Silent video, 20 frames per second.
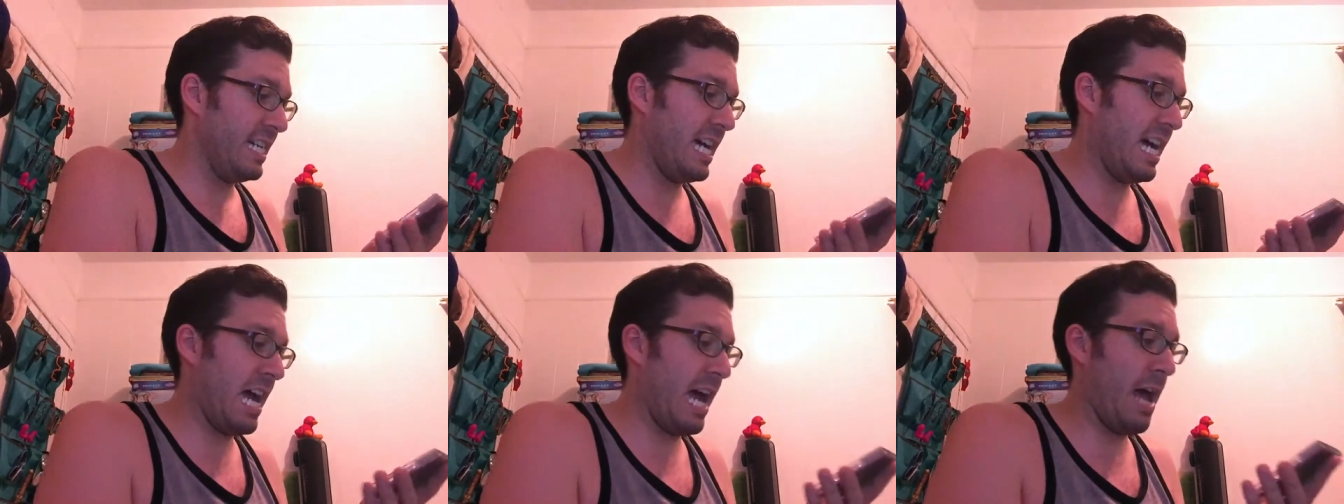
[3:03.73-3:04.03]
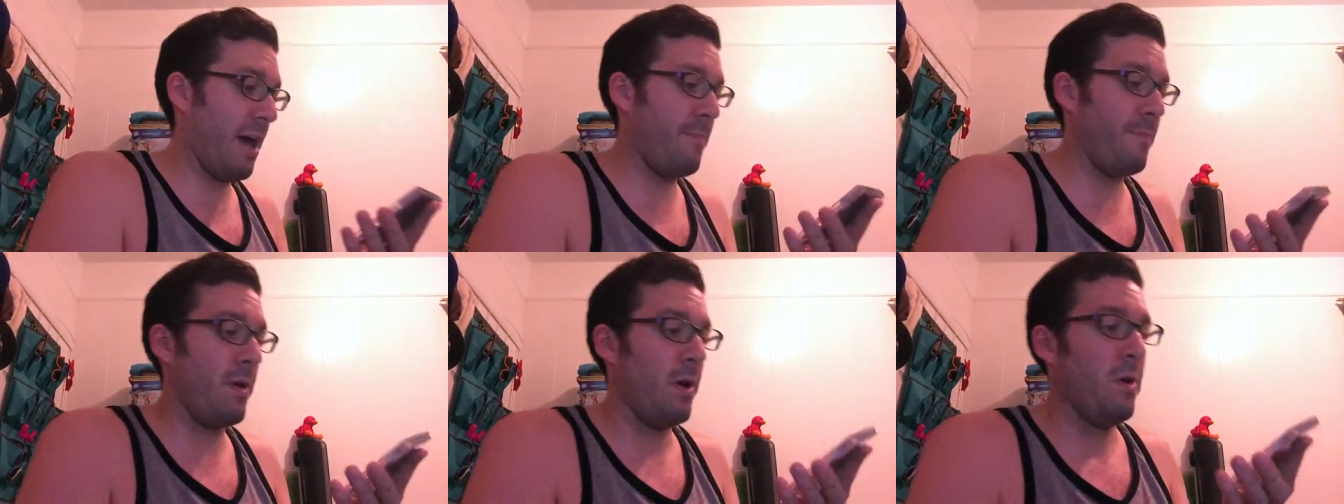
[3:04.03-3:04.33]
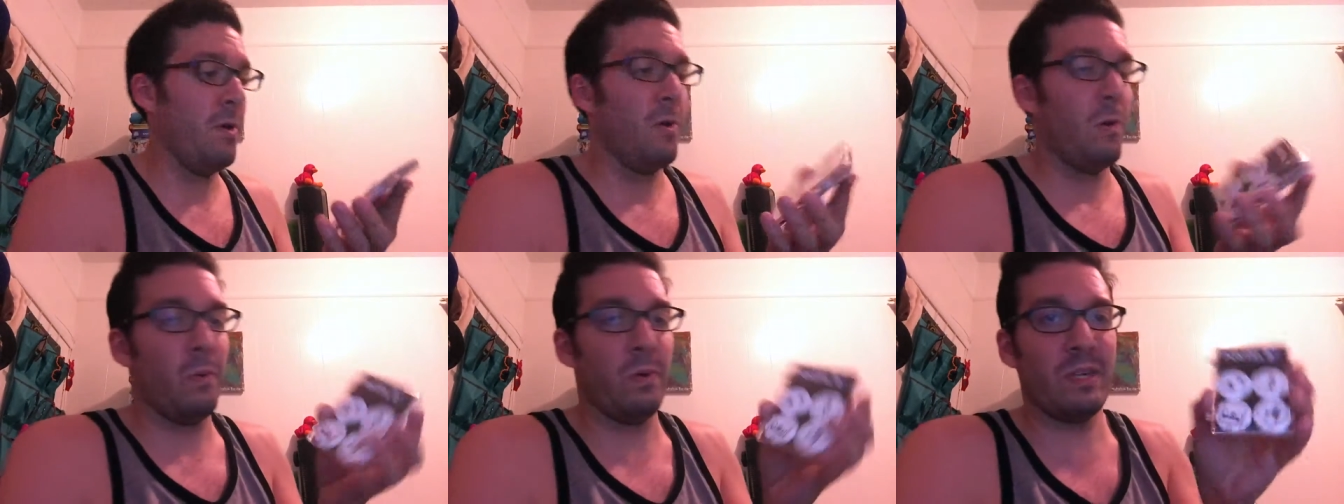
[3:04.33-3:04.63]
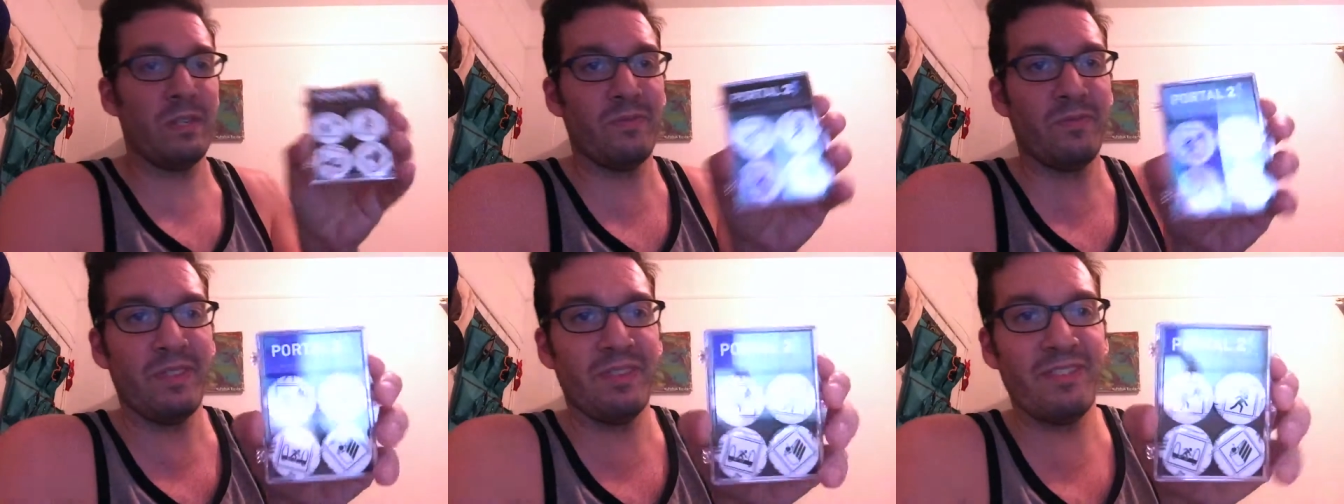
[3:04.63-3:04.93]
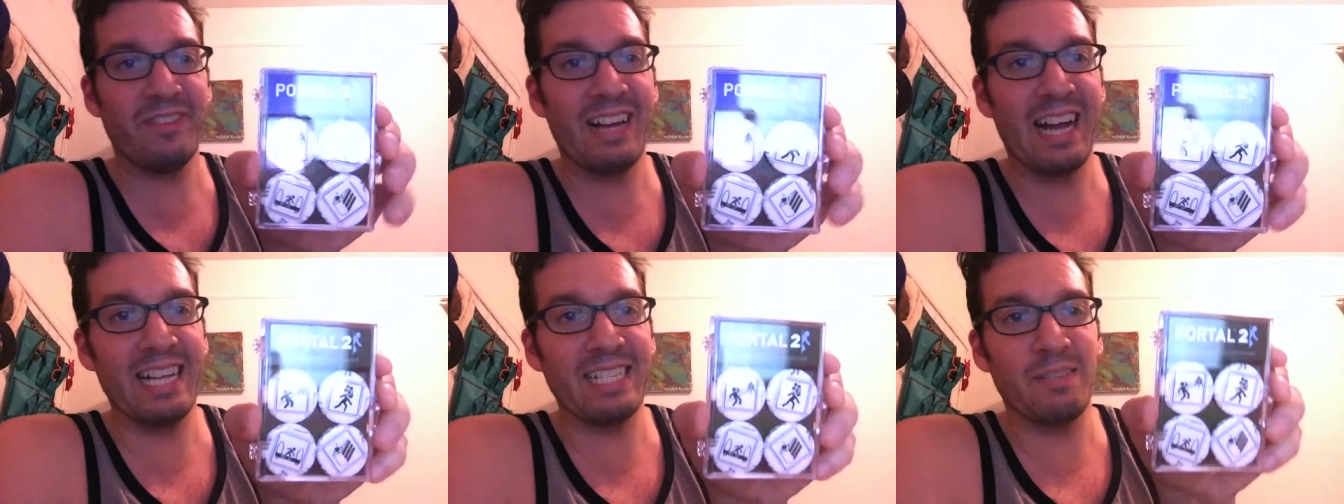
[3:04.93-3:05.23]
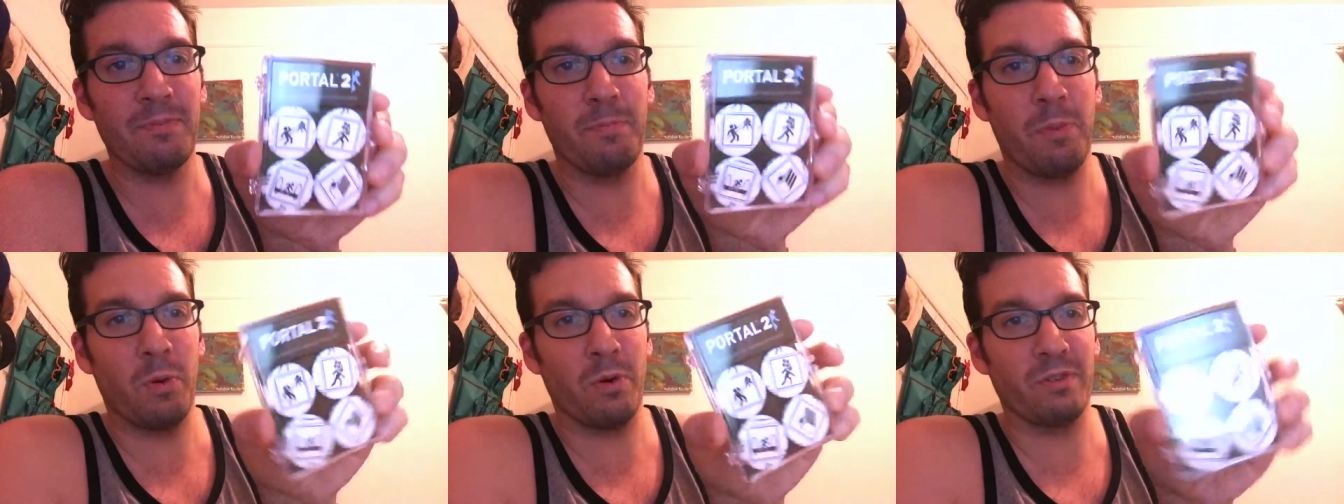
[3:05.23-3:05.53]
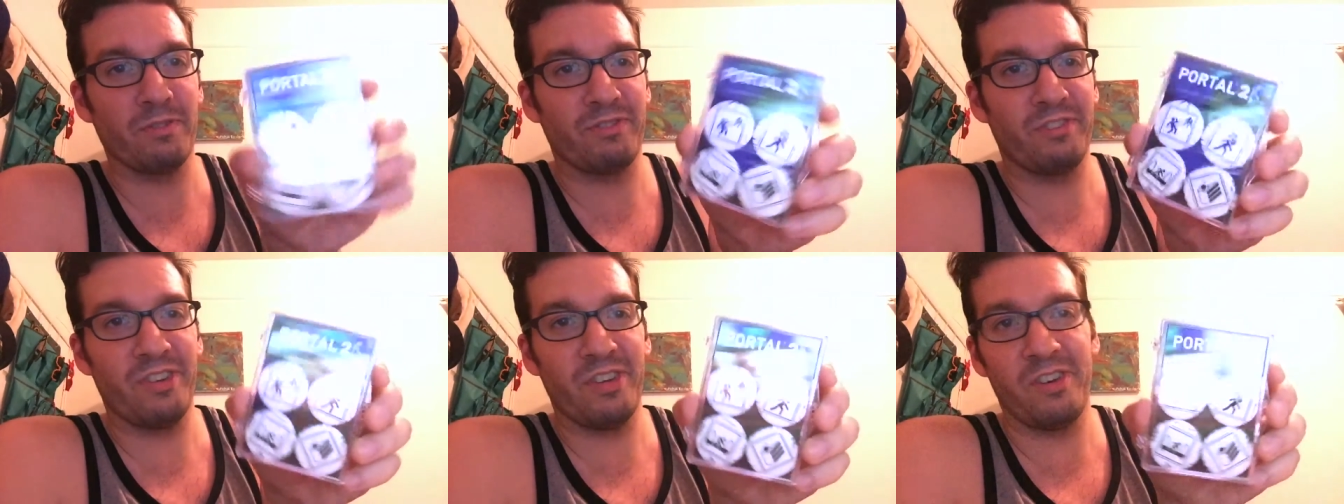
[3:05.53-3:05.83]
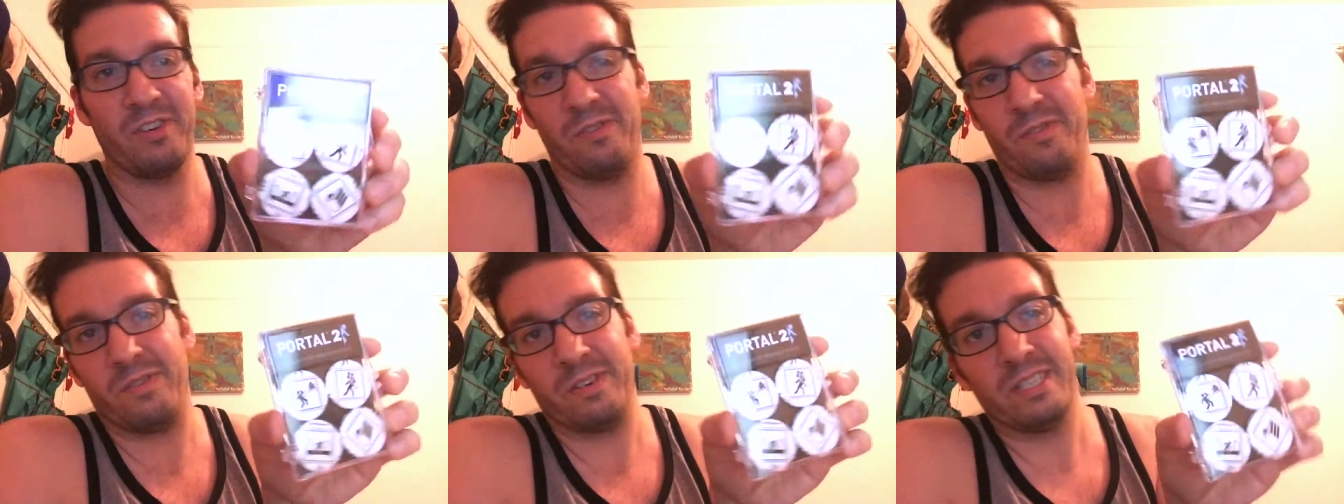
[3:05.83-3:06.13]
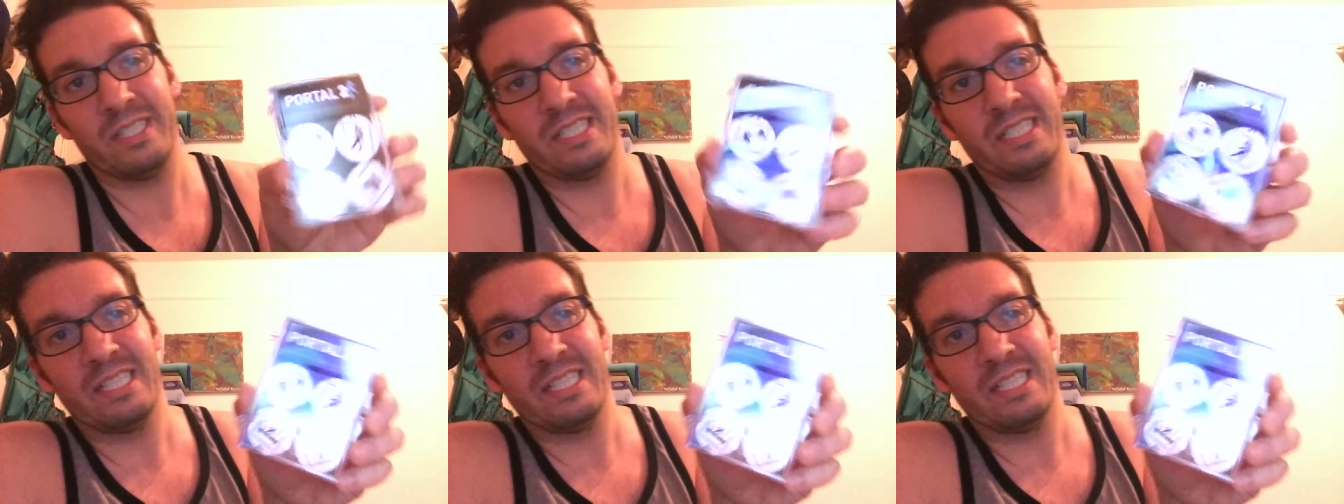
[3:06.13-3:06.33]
Um, what is with you guys in Portal 2?